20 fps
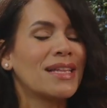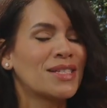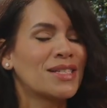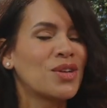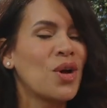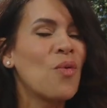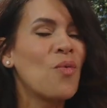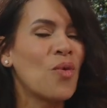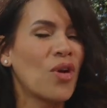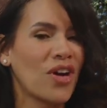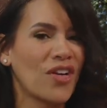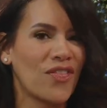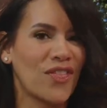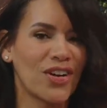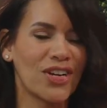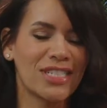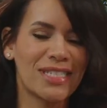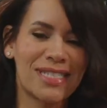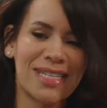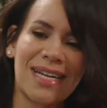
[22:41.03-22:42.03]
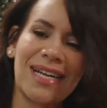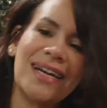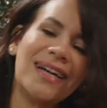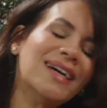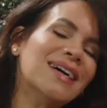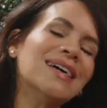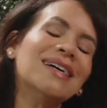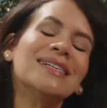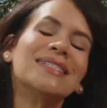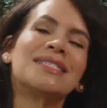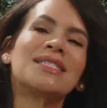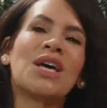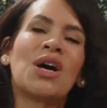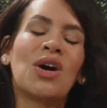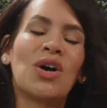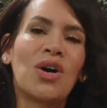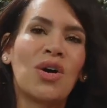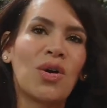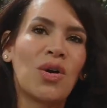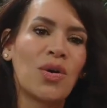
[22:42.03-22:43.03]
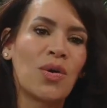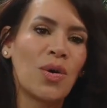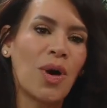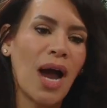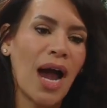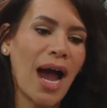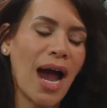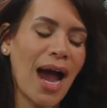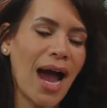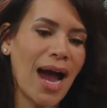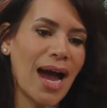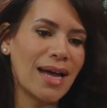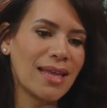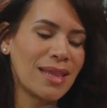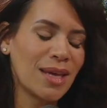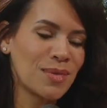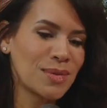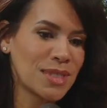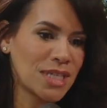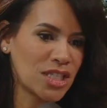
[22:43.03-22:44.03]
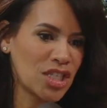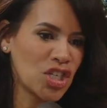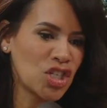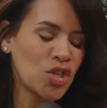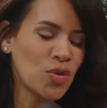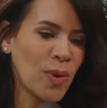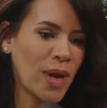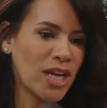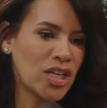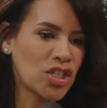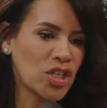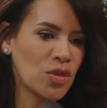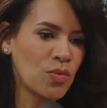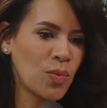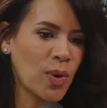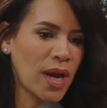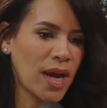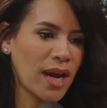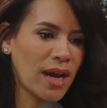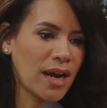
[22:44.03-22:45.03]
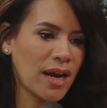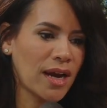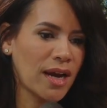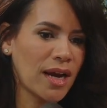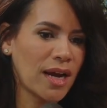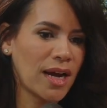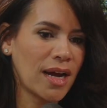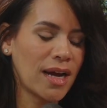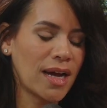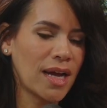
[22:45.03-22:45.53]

let's go work first okay so there was a situation where